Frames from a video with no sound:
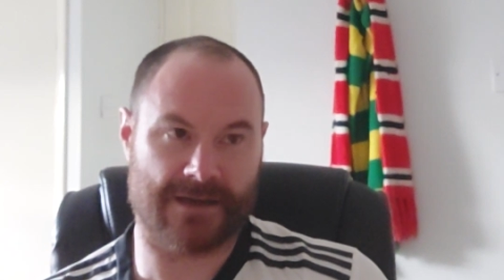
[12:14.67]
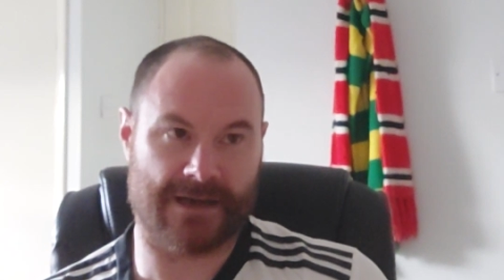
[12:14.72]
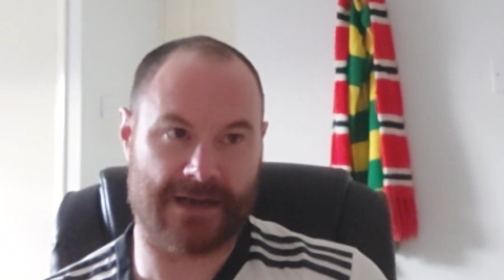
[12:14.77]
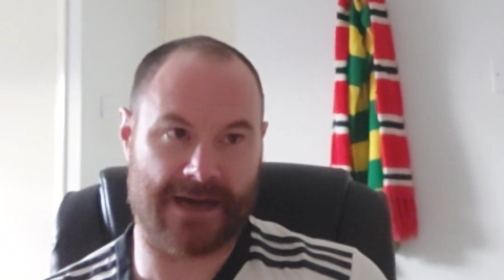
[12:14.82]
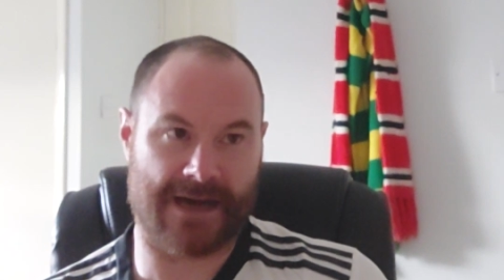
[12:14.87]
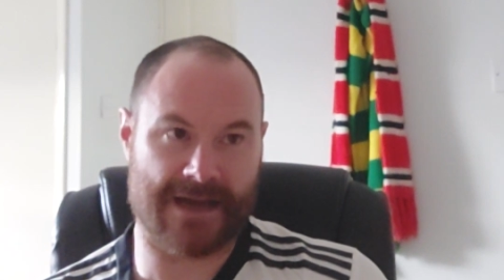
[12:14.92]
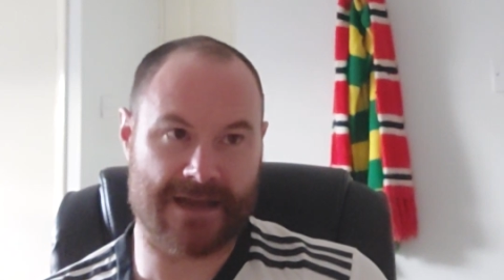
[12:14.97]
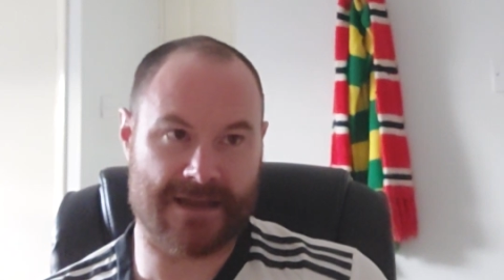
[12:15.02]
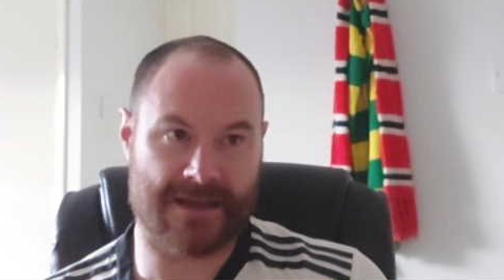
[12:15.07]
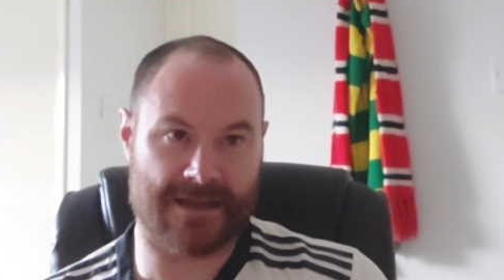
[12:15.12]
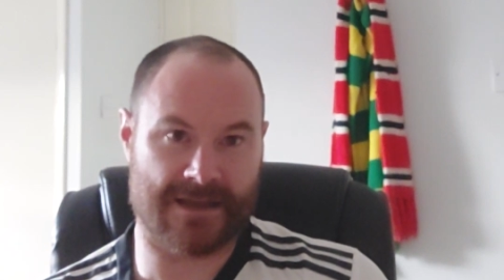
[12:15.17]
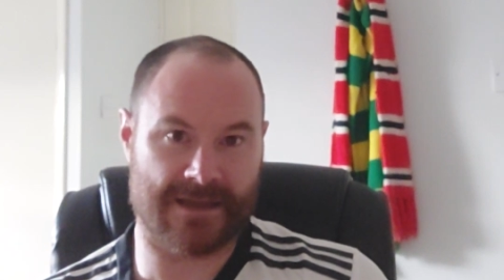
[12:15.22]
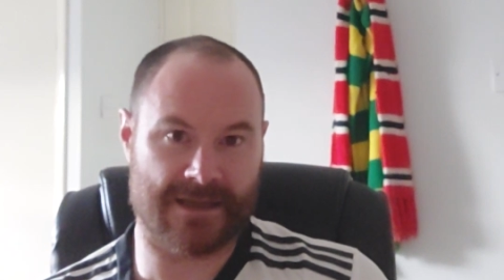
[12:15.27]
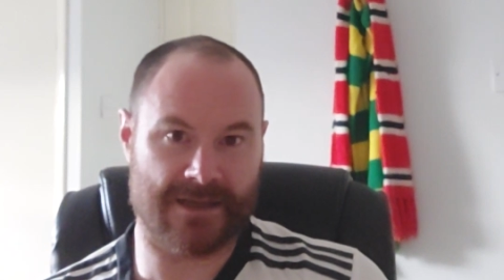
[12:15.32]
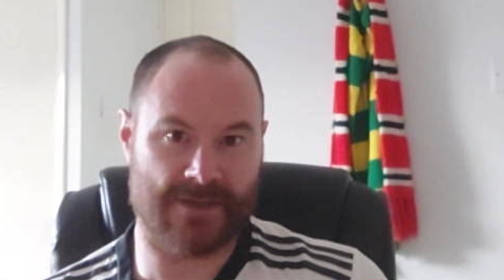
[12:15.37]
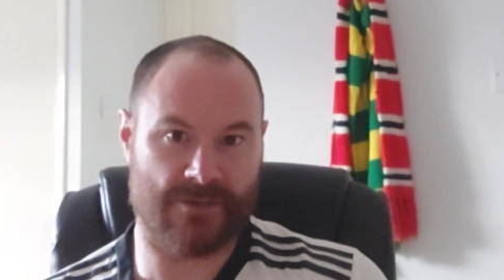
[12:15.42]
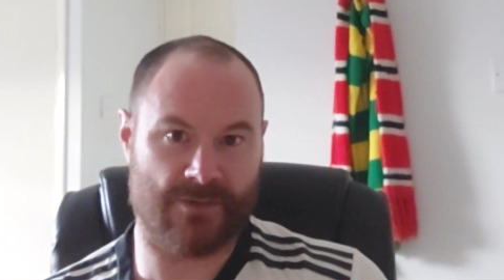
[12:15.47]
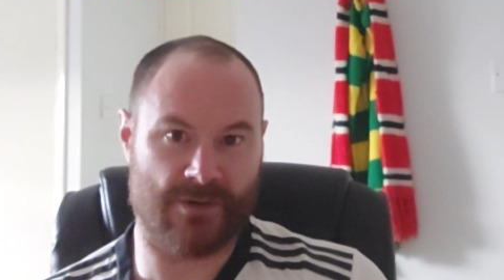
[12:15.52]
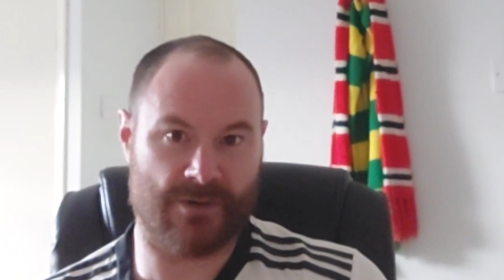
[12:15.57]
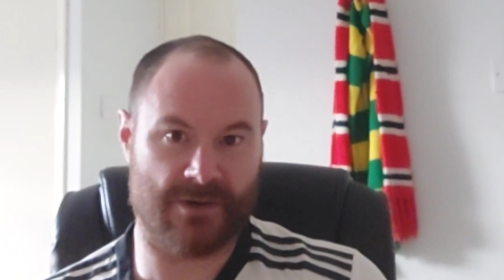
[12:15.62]
I think
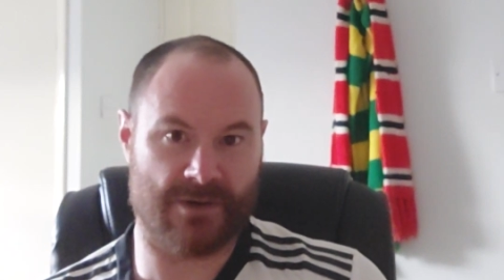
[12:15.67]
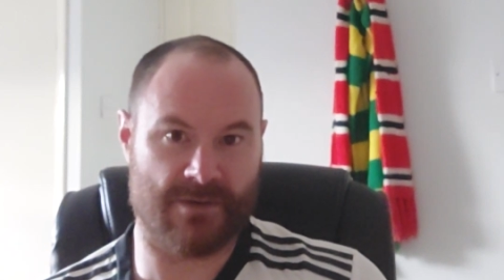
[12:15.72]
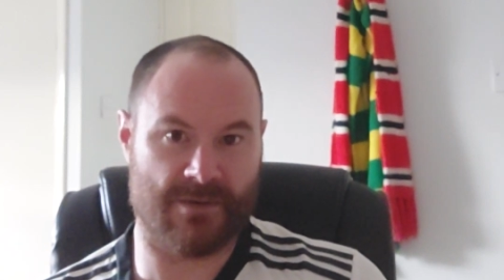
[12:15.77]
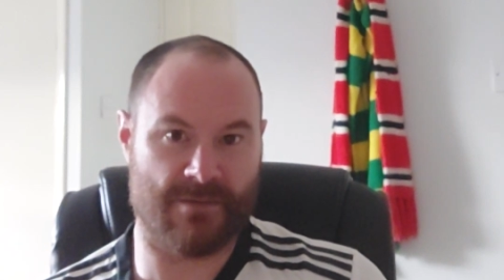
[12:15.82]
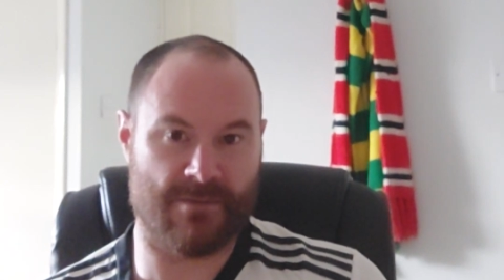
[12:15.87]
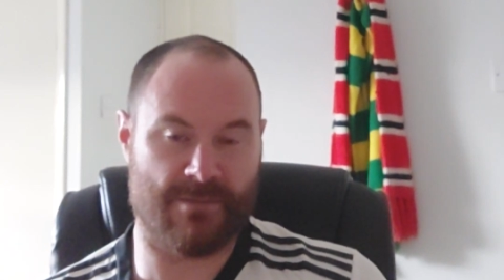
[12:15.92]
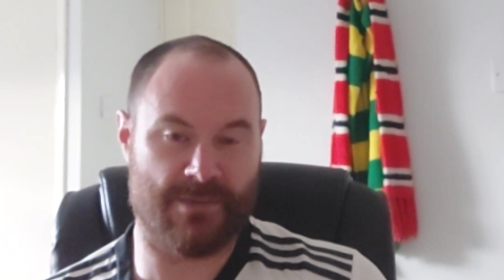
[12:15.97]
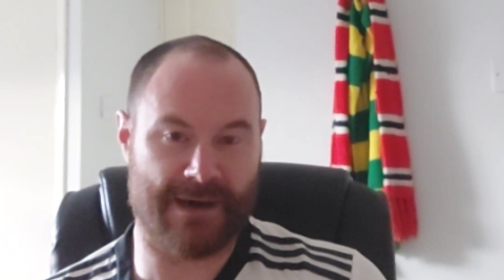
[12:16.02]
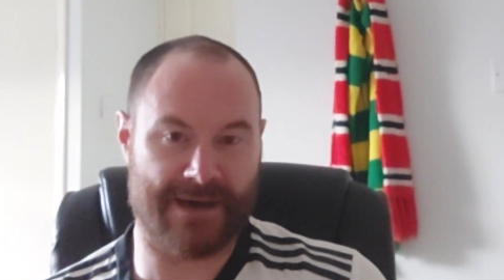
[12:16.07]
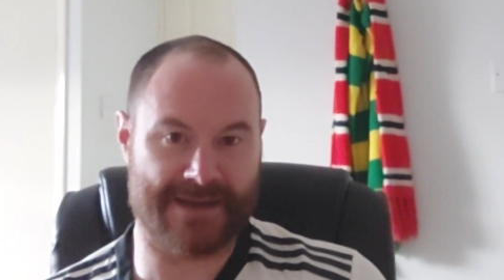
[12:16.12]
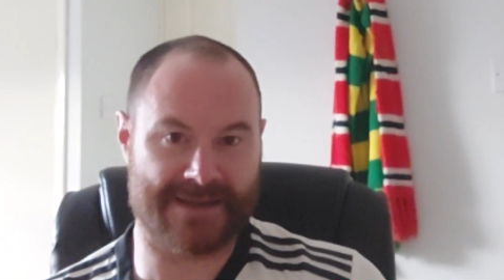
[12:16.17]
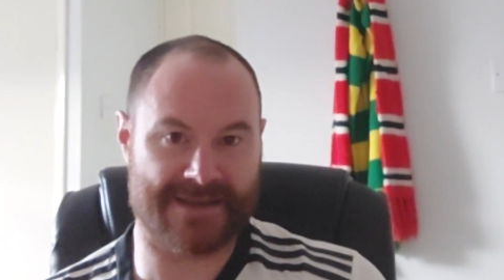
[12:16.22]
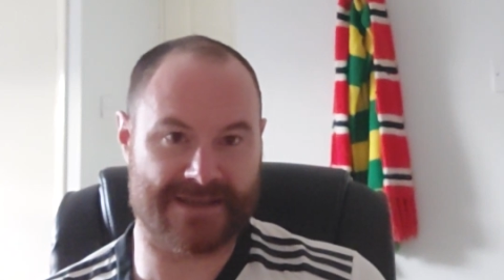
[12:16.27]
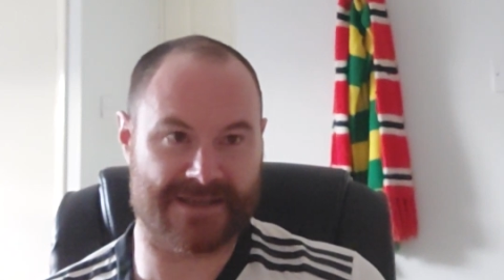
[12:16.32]
we would have been better